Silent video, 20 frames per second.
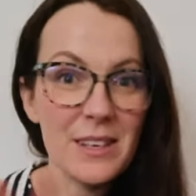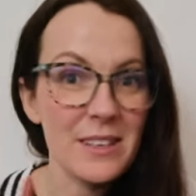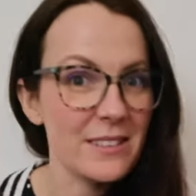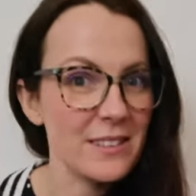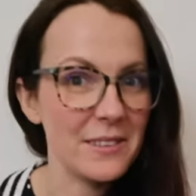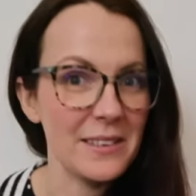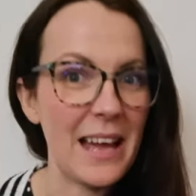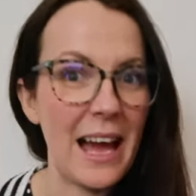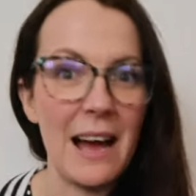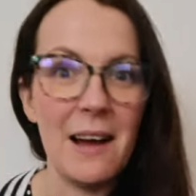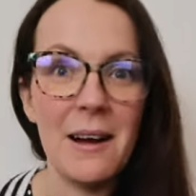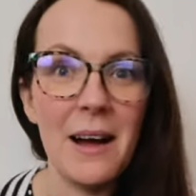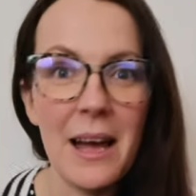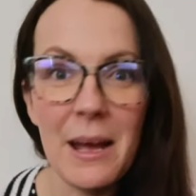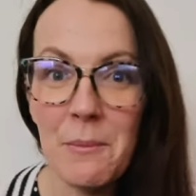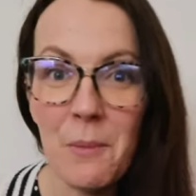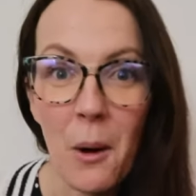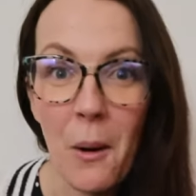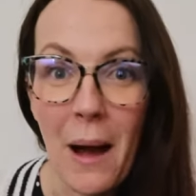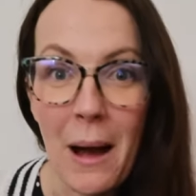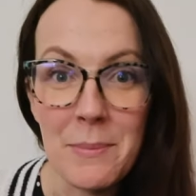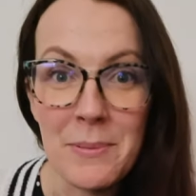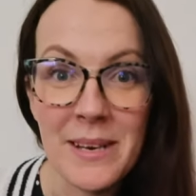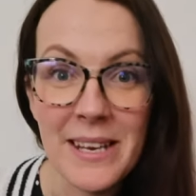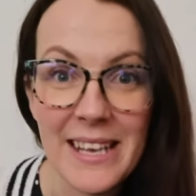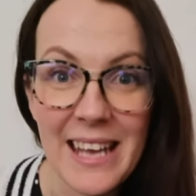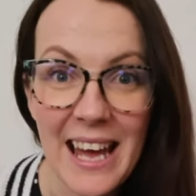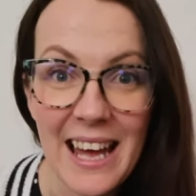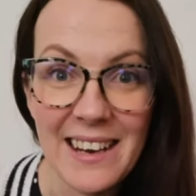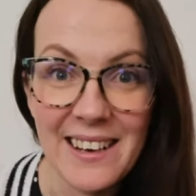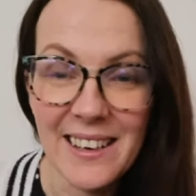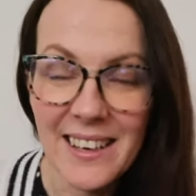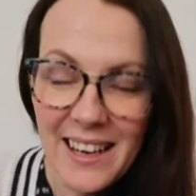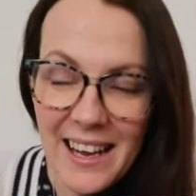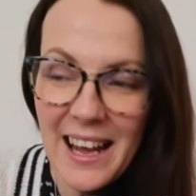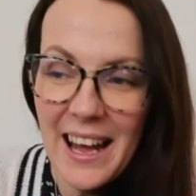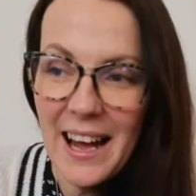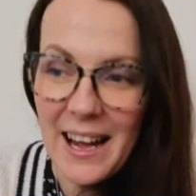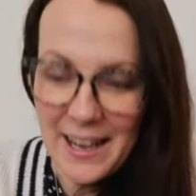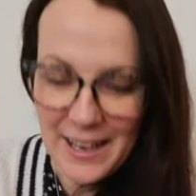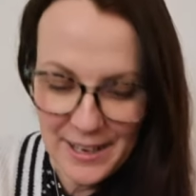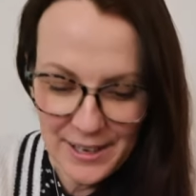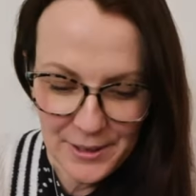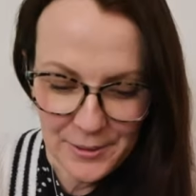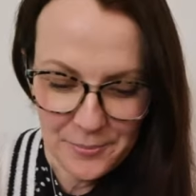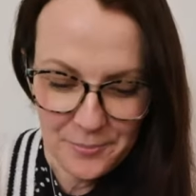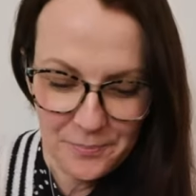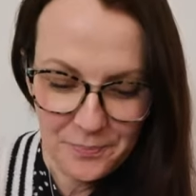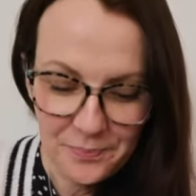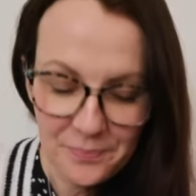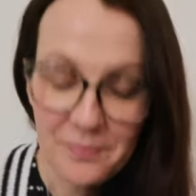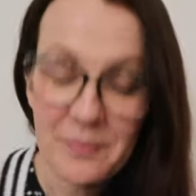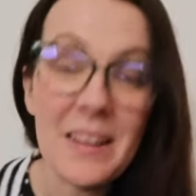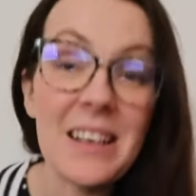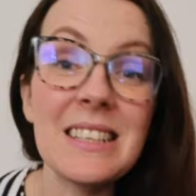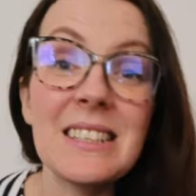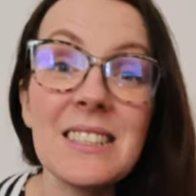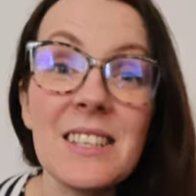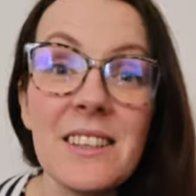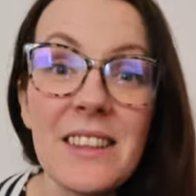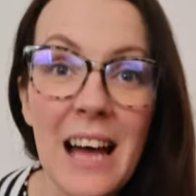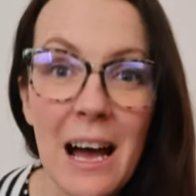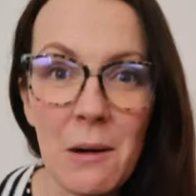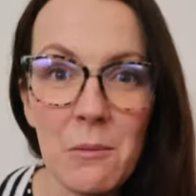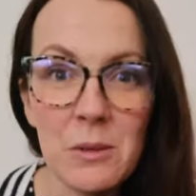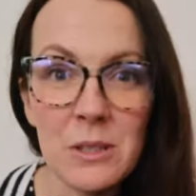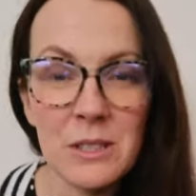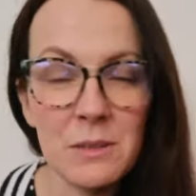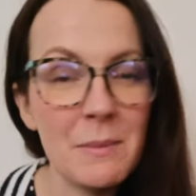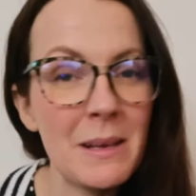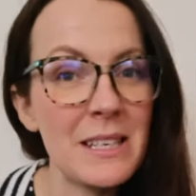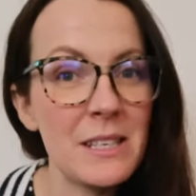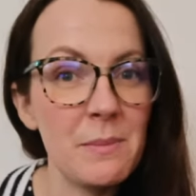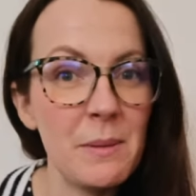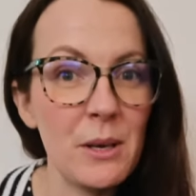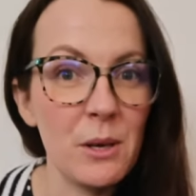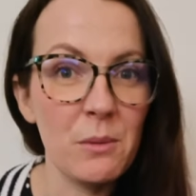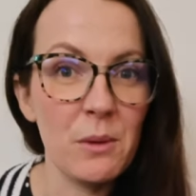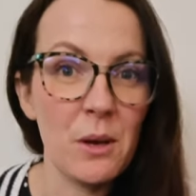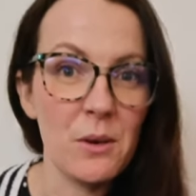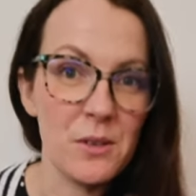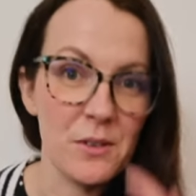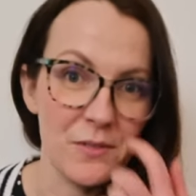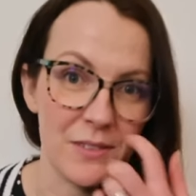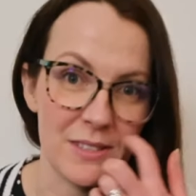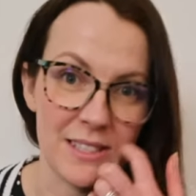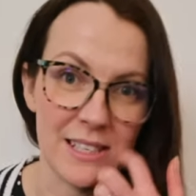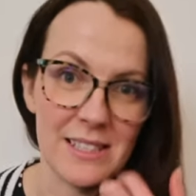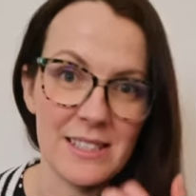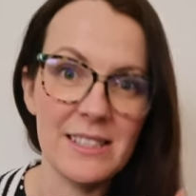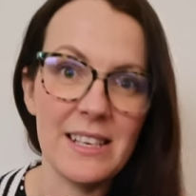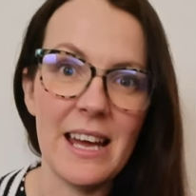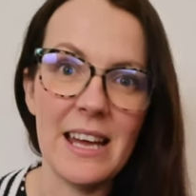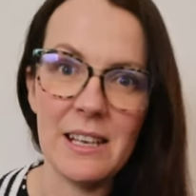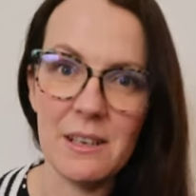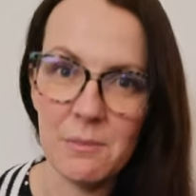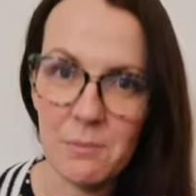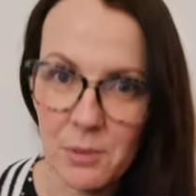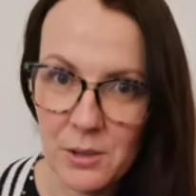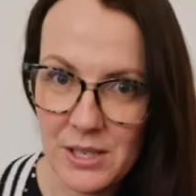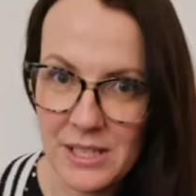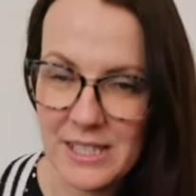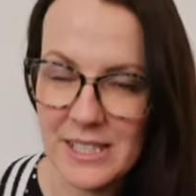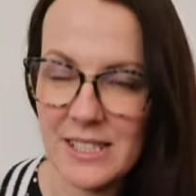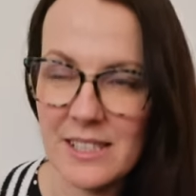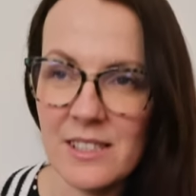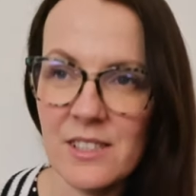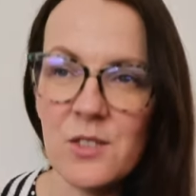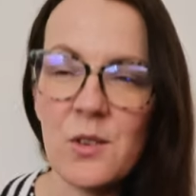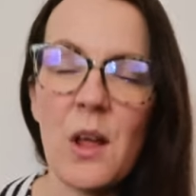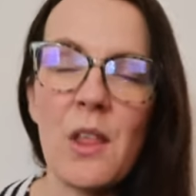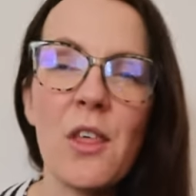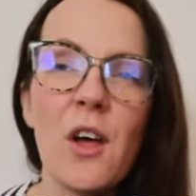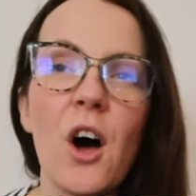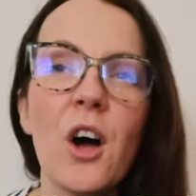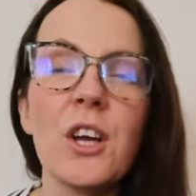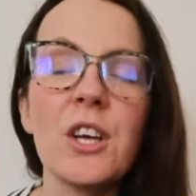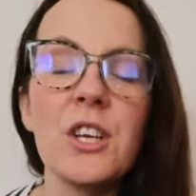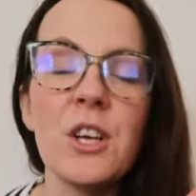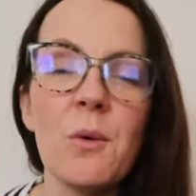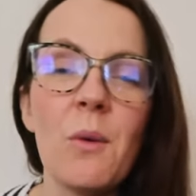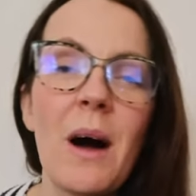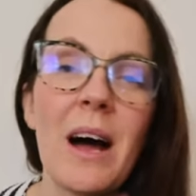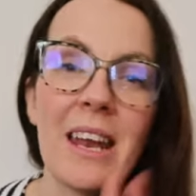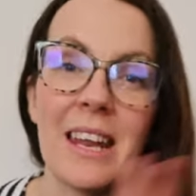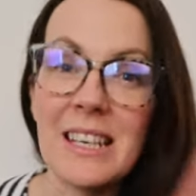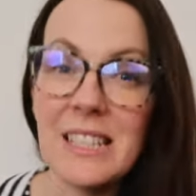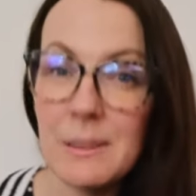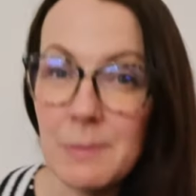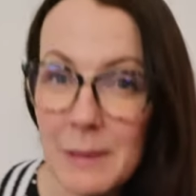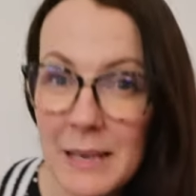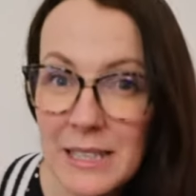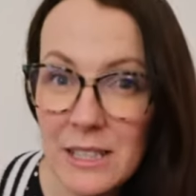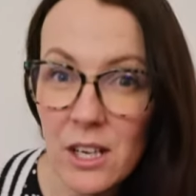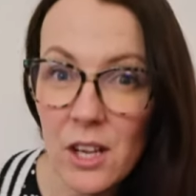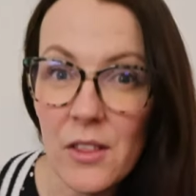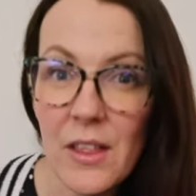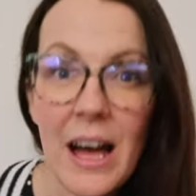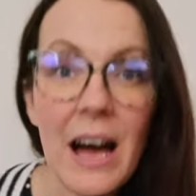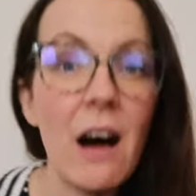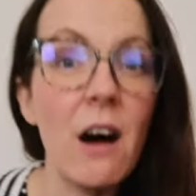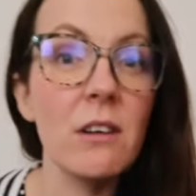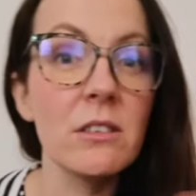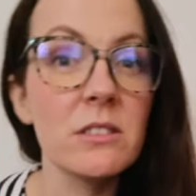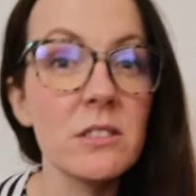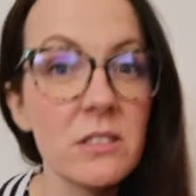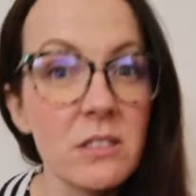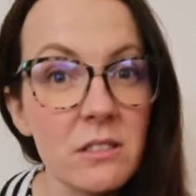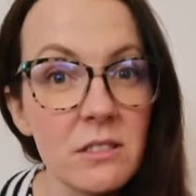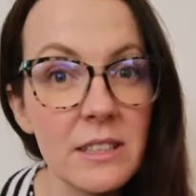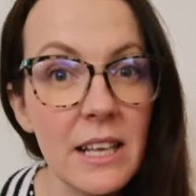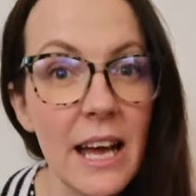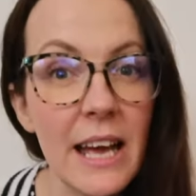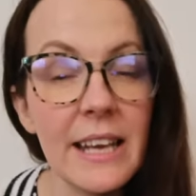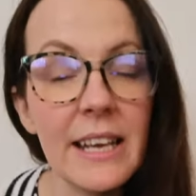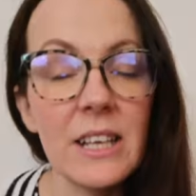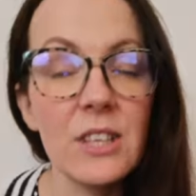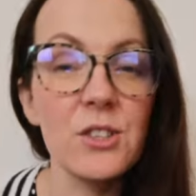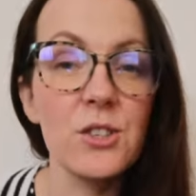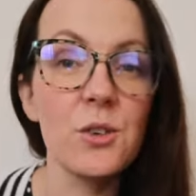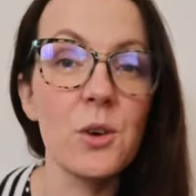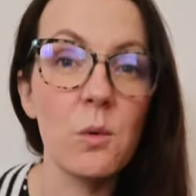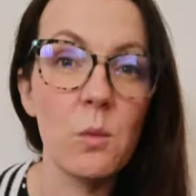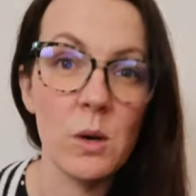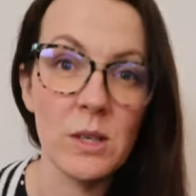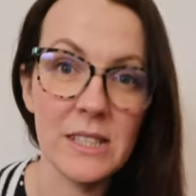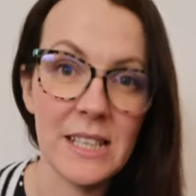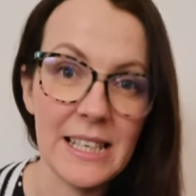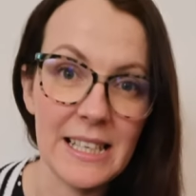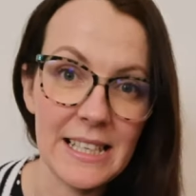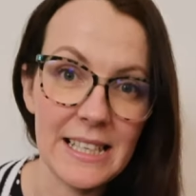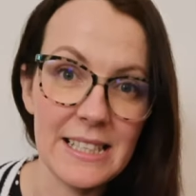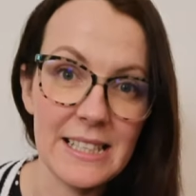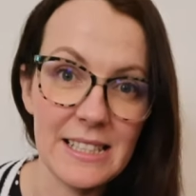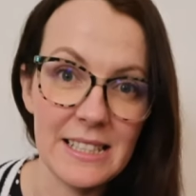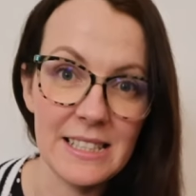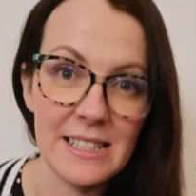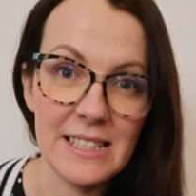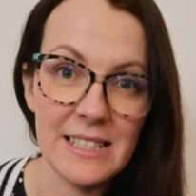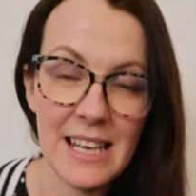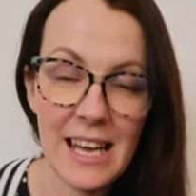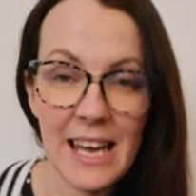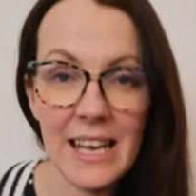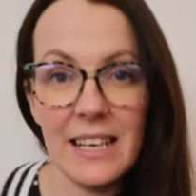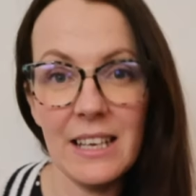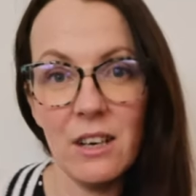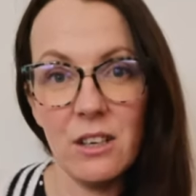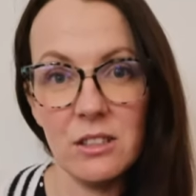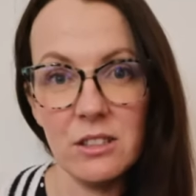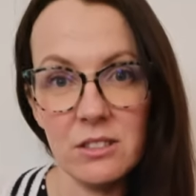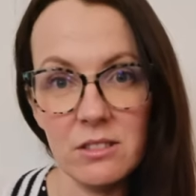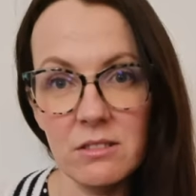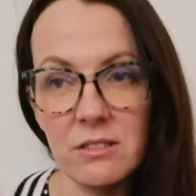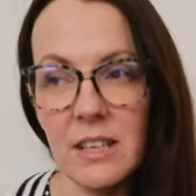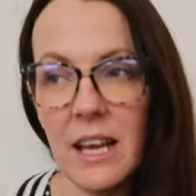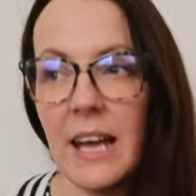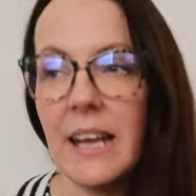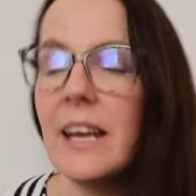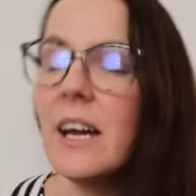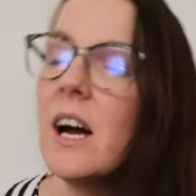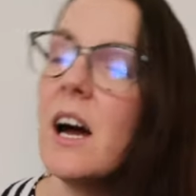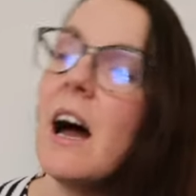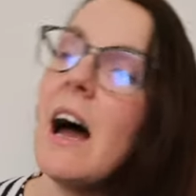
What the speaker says: So yeah, it won't happen again. So that was meant to be uploaded for Saturday, but it didn't. So I thought, you know what, I'll explain all that on Sunday and do a what I eat in a day on Sunday.